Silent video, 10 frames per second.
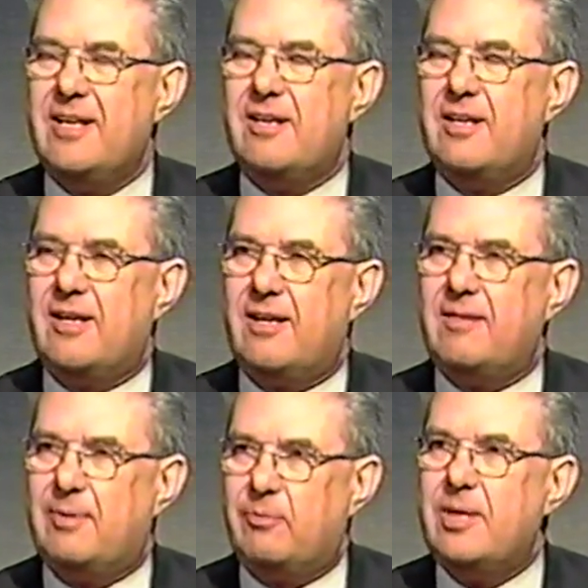Uh,
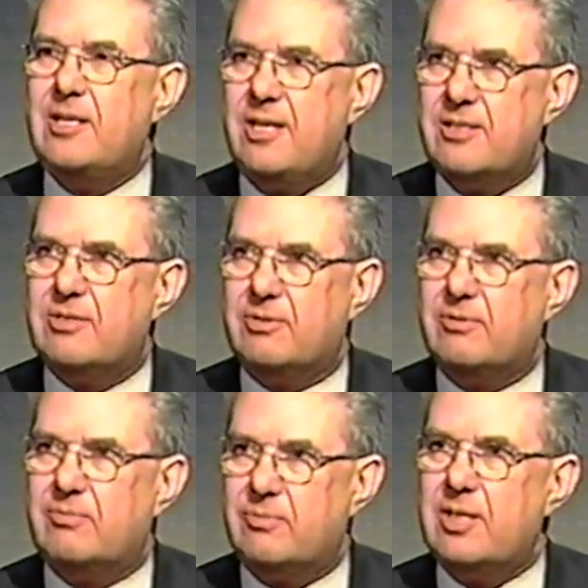but we need to,
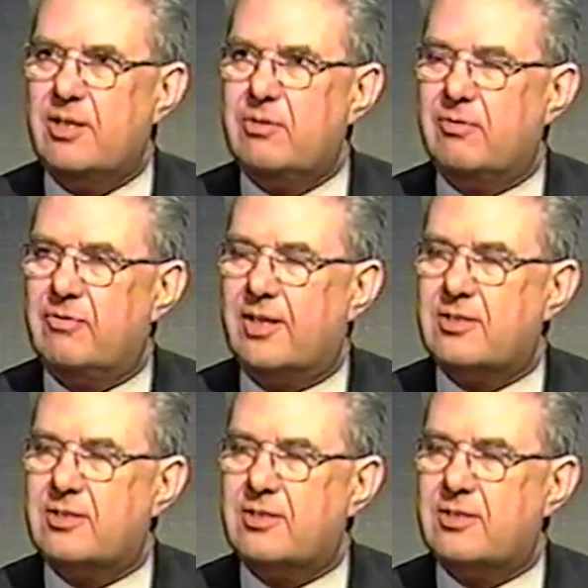we need to invest.